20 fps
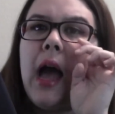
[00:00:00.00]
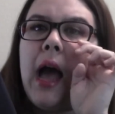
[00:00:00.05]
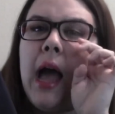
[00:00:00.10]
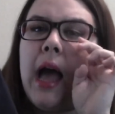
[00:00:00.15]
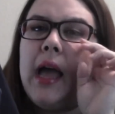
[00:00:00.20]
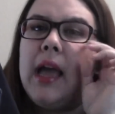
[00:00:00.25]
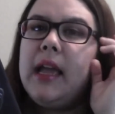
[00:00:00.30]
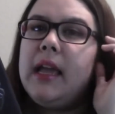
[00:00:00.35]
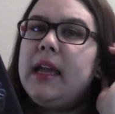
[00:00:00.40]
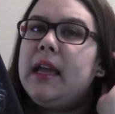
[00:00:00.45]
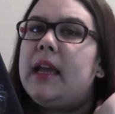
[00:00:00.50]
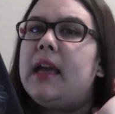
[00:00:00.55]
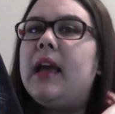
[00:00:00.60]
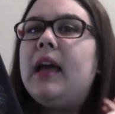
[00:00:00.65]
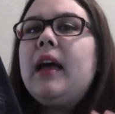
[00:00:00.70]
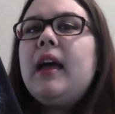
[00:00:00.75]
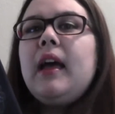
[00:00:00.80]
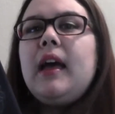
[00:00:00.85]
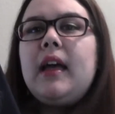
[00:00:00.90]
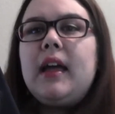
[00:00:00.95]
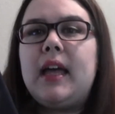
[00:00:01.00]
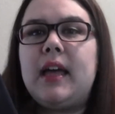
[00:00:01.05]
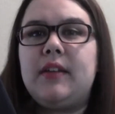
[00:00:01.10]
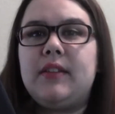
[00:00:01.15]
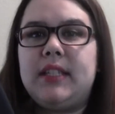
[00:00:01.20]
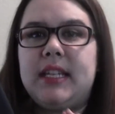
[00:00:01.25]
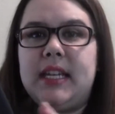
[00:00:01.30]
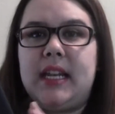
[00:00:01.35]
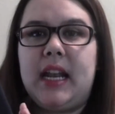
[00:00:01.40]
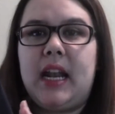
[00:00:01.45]
I have
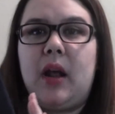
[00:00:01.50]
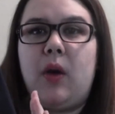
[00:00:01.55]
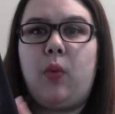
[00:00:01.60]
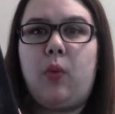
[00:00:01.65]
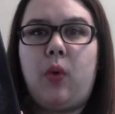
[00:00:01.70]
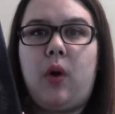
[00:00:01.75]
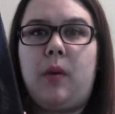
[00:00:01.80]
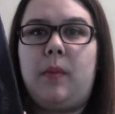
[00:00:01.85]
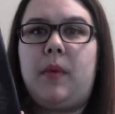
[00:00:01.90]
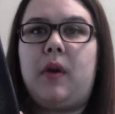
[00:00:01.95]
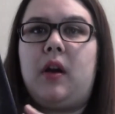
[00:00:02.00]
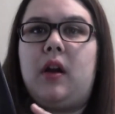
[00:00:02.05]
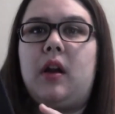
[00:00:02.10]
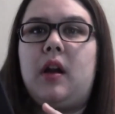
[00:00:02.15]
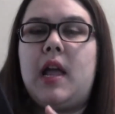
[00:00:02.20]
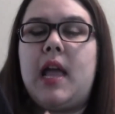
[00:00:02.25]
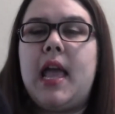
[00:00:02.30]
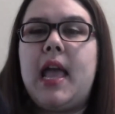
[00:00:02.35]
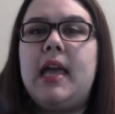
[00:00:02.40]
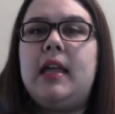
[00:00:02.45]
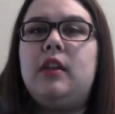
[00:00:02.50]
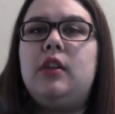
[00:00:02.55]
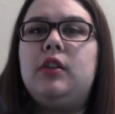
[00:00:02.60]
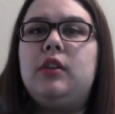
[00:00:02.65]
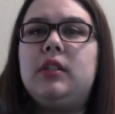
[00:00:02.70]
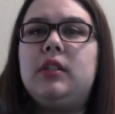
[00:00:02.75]
seen it at Walmart, and